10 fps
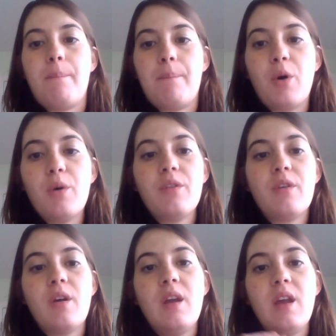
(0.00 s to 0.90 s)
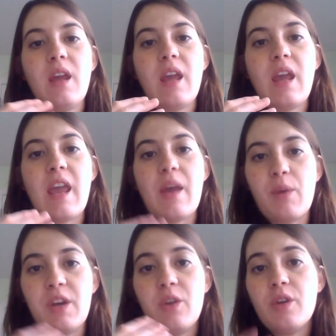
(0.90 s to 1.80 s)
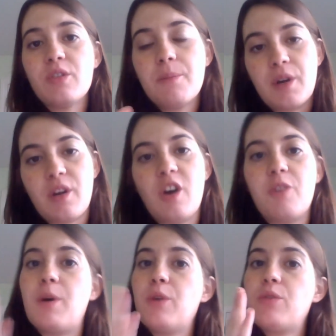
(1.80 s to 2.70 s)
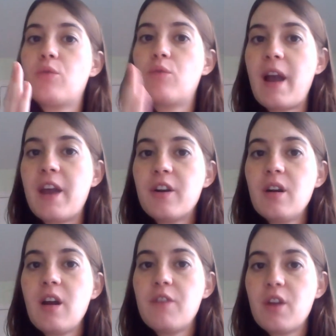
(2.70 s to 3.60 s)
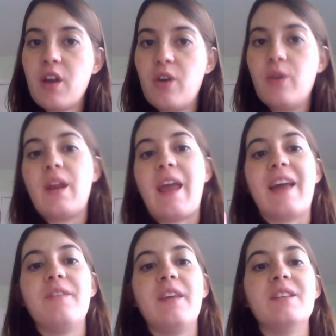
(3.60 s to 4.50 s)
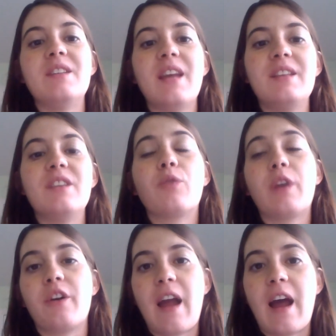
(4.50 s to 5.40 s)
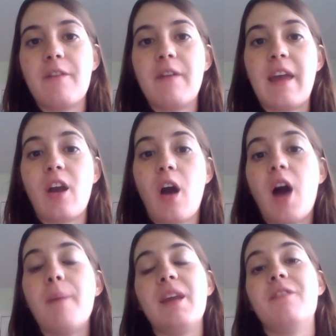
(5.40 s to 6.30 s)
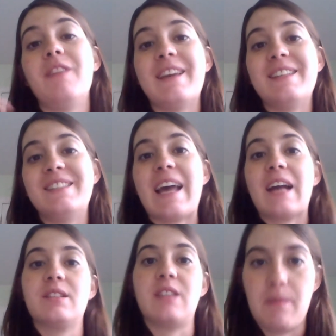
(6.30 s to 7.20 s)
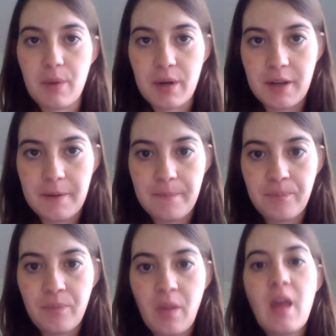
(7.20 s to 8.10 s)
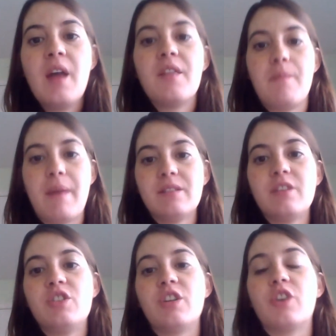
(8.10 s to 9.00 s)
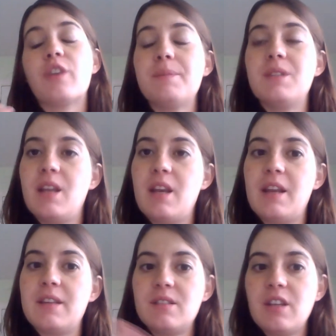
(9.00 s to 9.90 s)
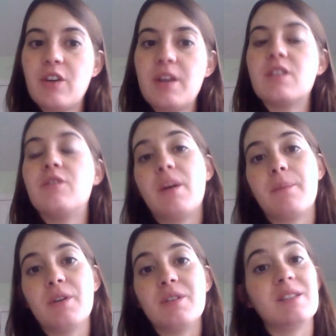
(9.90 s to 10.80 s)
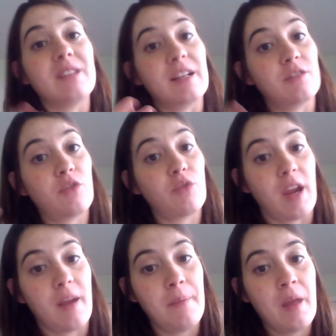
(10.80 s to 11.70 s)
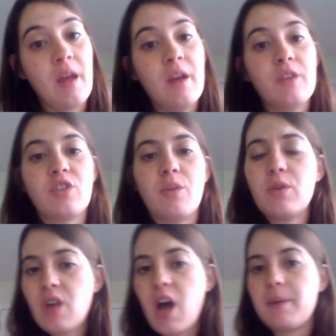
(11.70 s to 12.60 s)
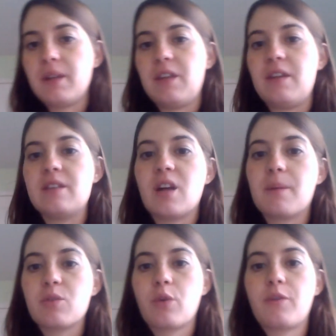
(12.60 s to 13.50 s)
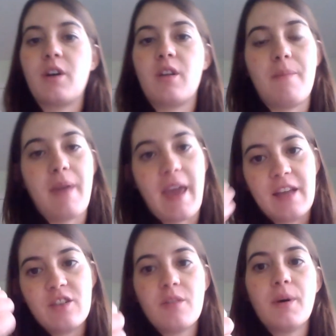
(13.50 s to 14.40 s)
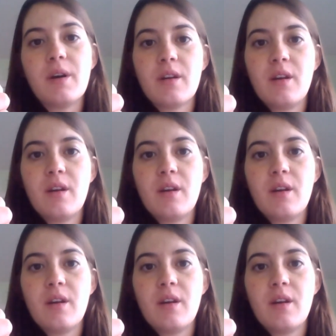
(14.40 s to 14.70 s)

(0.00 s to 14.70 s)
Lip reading: When you use a book code, both the writer of the code and the intended reader have a copy of the exact same book. The message is encrypted in a series of numbers in sets of 3. So most commonly, these numbers will refer to the page of the book,